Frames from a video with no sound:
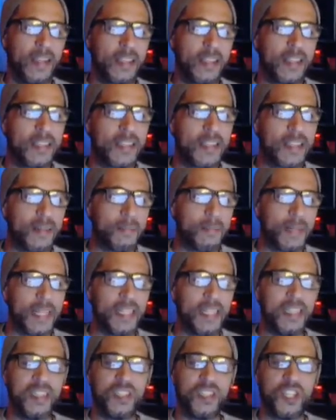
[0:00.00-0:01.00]
to
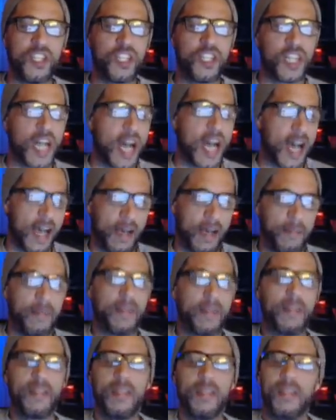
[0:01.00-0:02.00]
somebody's job,
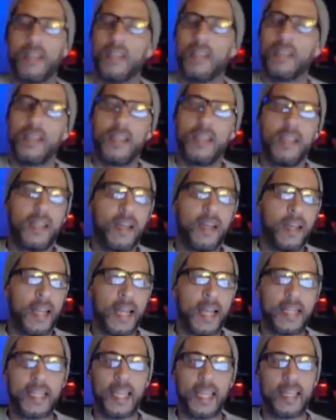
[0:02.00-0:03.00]
and
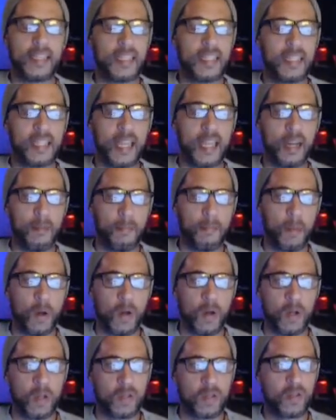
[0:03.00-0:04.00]
that takes a set of
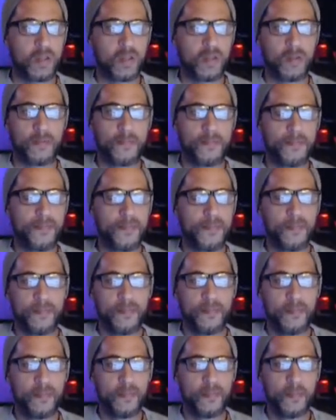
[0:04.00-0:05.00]
balls.
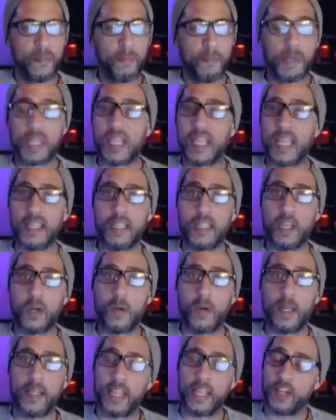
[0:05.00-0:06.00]
But they
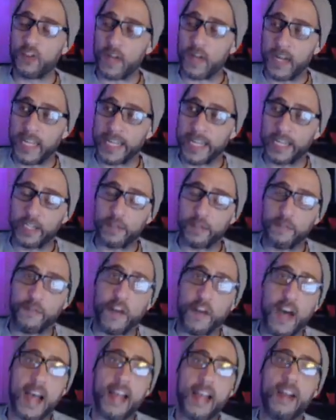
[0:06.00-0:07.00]
do it. They try to get you
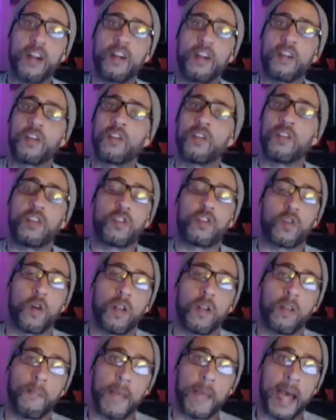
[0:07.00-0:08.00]
fired because it's
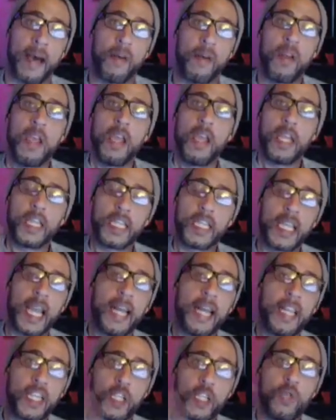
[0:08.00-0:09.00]
all about
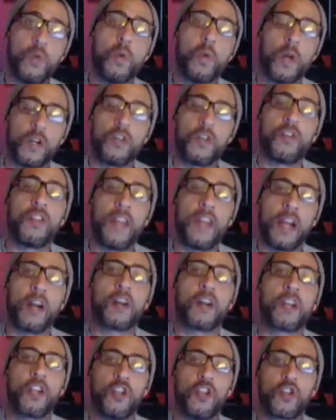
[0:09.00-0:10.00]
getting you under
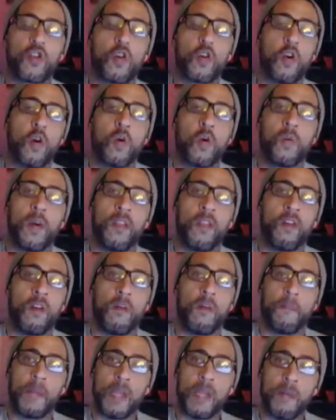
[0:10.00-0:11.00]
their control, whether
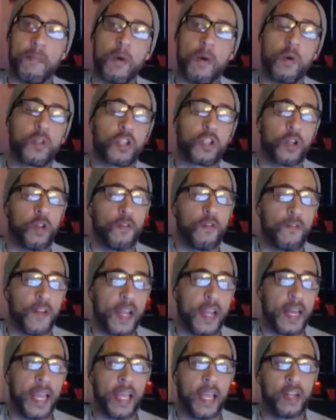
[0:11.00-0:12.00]
it be emotional,
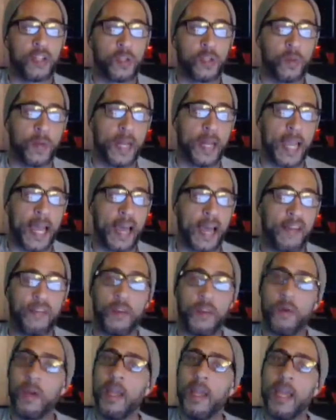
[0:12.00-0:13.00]
financial, what have
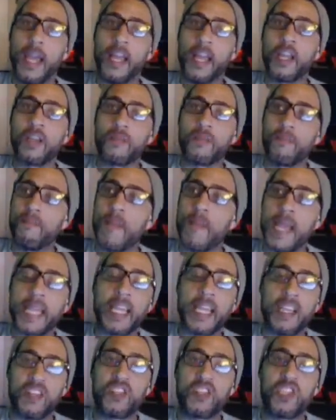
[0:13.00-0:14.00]
you. And
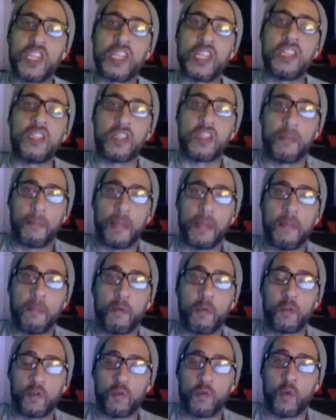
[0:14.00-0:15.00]
making scenes at
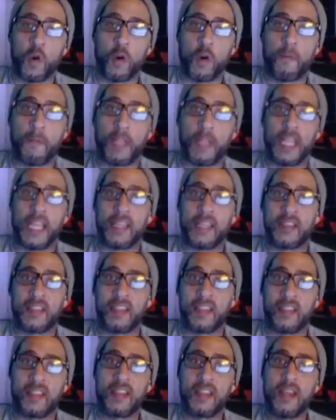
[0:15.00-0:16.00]
people's
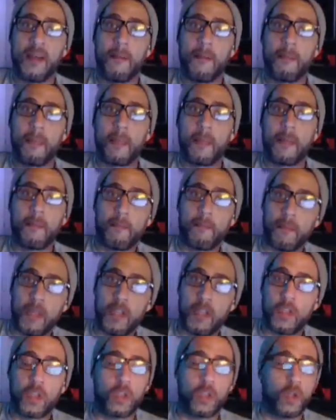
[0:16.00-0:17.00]
workplaces
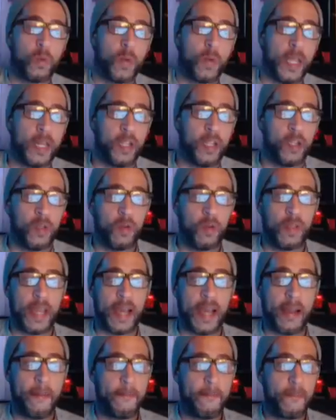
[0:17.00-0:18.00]
is a good way to do
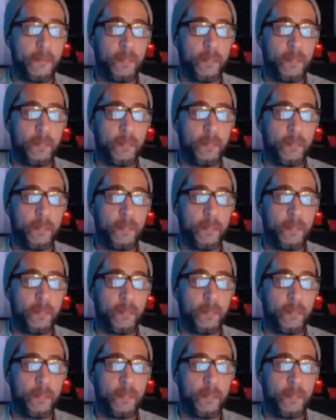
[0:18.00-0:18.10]
that.